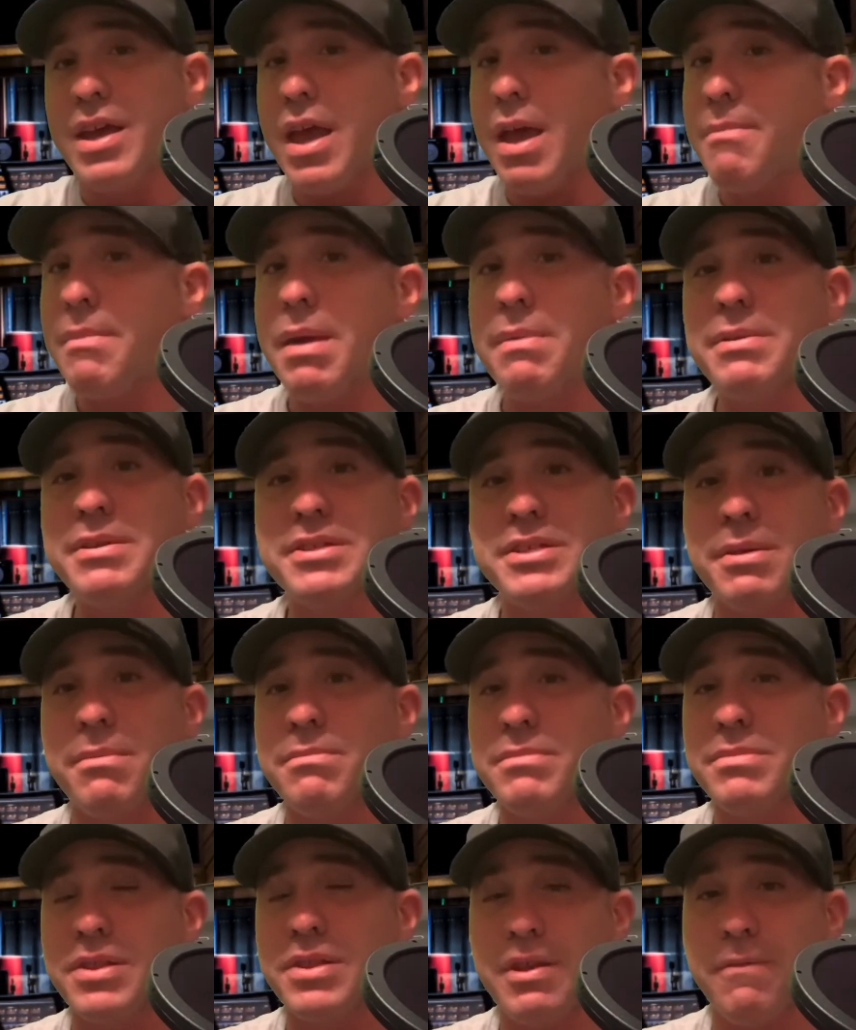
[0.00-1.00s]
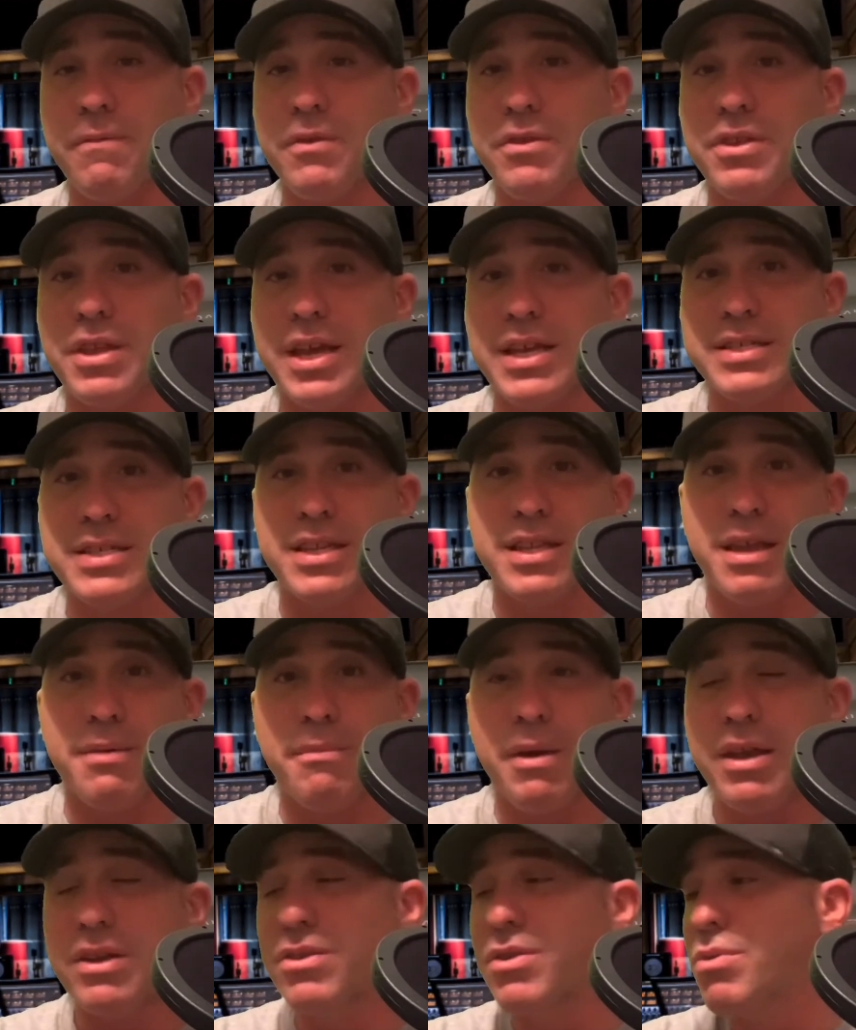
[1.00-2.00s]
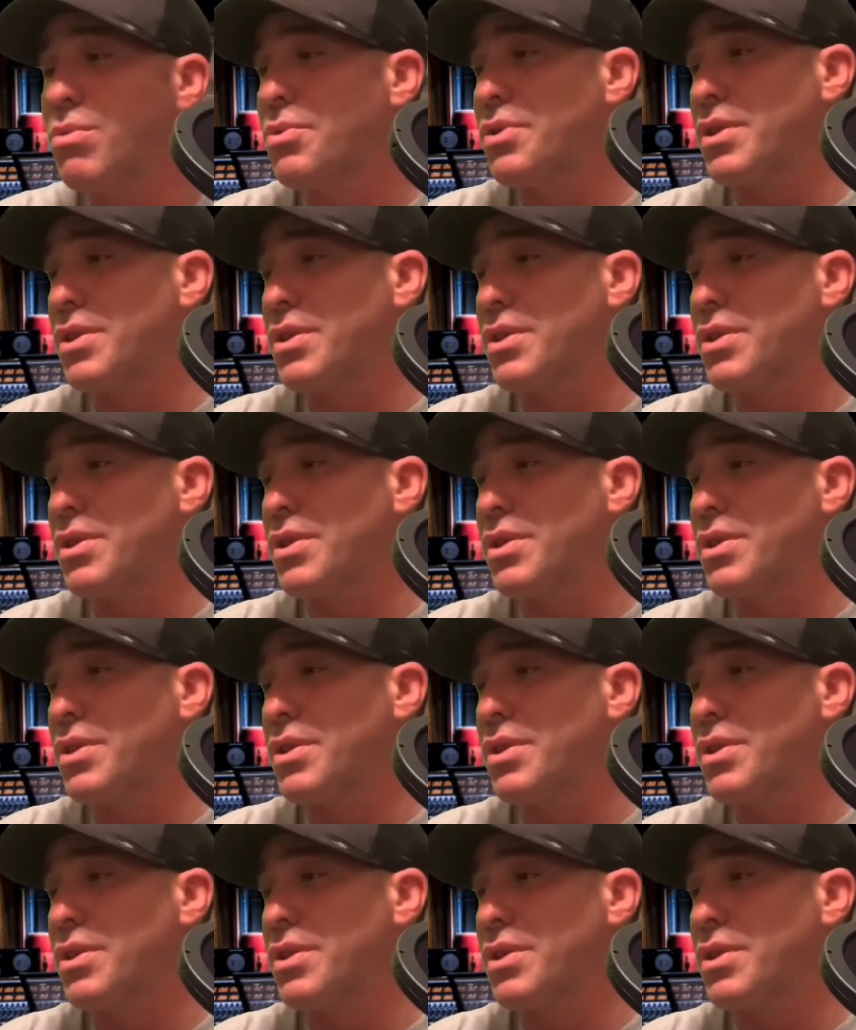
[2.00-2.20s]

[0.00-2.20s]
and maybe some of the different things that they might do with a